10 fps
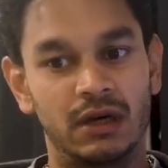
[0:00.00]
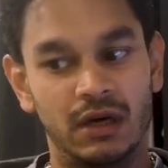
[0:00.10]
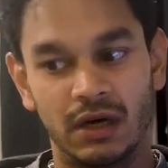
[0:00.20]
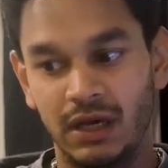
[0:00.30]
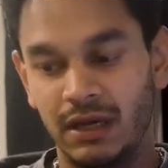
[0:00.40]

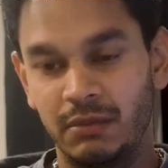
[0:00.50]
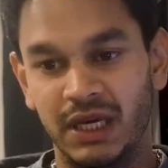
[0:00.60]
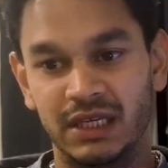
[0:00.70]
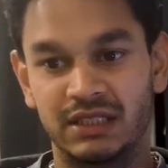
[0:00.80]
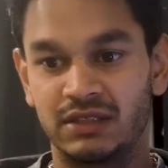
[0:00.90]
uh,
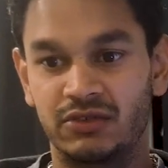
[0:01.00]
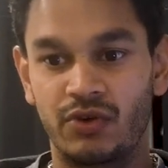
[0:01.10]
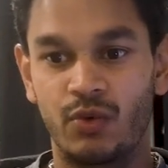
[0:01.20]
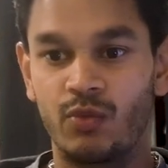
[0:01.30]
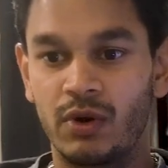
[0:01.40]
ABS is
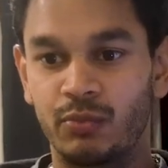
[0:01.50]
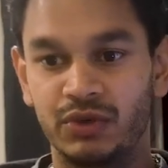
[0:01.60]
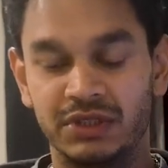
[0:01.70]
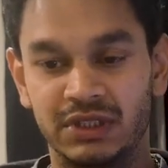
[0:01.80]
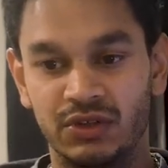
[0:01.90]
around
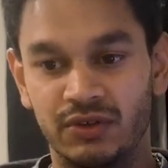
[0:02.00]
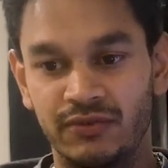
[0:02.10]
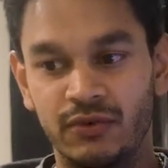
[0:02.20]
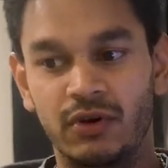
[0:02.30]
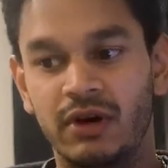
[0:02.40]

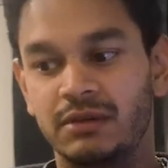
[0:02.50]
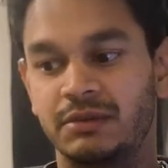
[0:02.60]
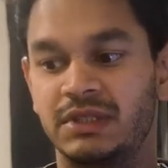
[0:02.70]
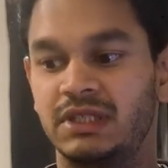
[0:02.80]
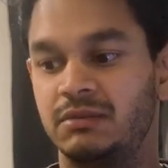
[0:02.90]
1.04 grams
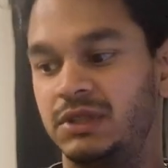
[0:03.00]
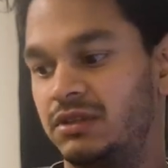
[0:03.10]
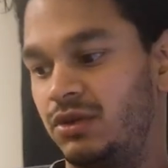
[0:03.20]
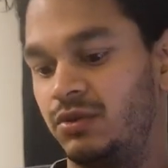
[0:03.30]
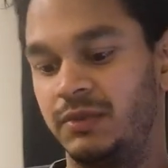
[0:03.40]
per
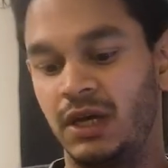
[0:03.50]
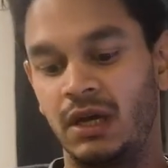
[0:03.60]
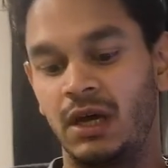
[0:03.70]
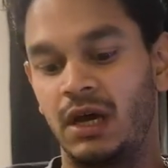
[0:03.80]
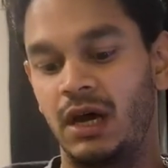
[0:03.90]
centimeter cubed
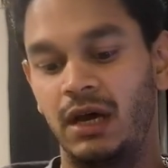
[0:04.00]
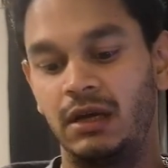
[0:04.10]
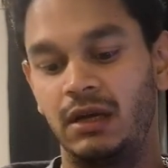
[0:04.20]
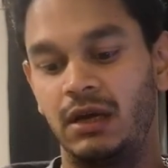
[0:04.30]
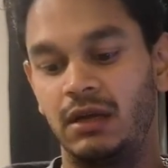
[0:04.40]

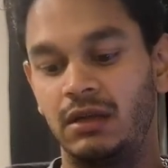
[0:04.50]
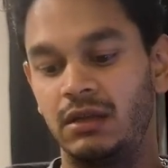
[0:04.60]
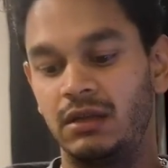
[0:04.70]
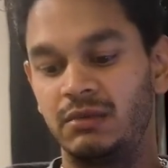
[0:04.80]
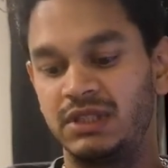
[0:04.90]
and
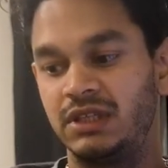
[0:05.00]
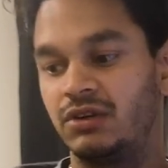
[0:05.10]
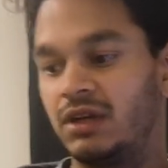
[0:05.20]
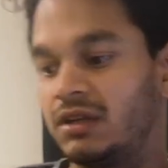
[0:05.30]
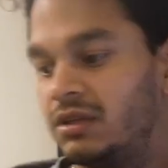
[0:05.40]
the
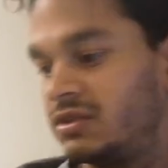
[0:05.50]
material